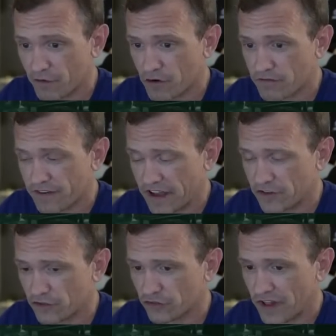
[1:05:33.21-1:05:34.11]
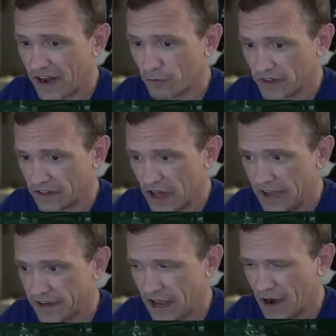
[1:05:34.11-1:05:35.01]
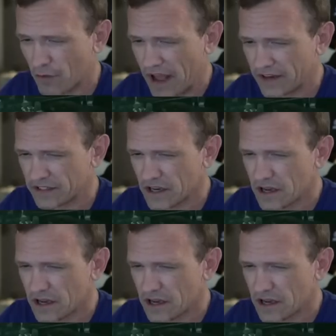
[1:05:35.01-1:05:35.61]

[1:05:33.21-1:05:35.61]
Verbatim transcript: Werner Vinge that I really like. I read